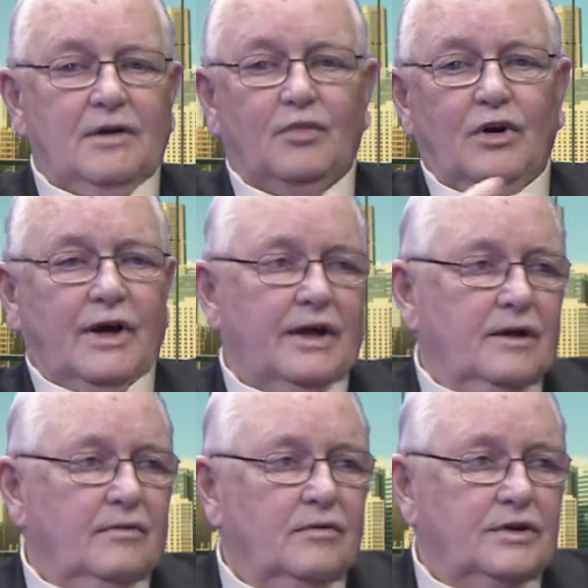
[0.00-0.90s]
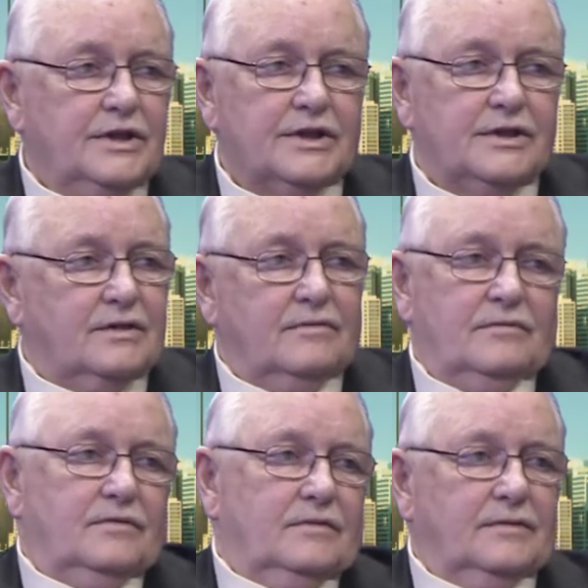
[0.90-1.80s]
boy, we're just
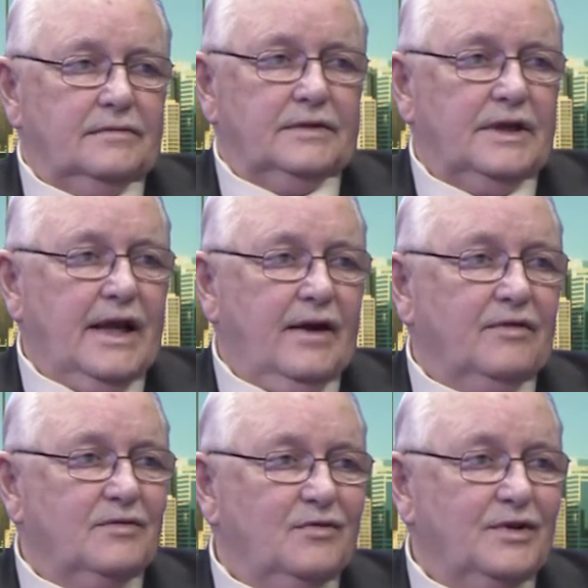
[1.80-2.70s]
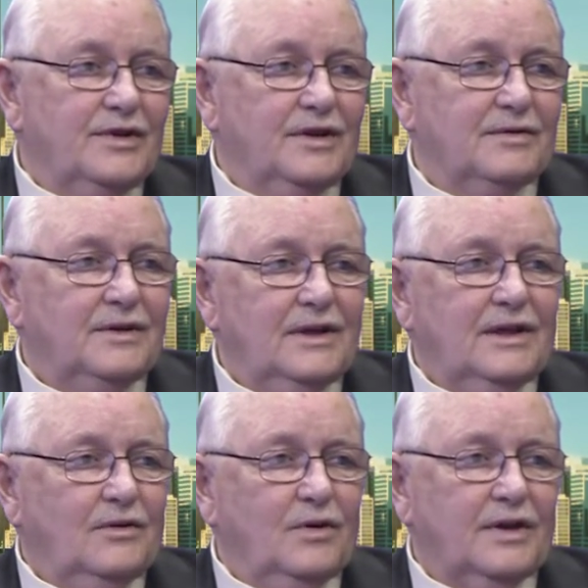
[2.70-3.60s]
in heaven with the,
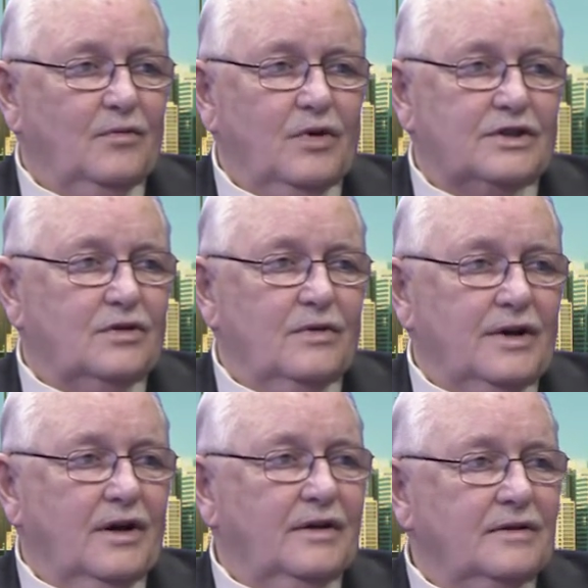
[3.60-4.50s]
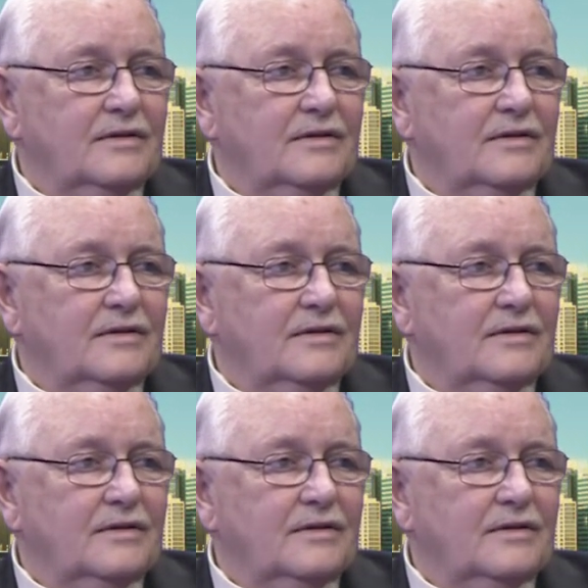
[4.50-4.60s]
what, what's going on.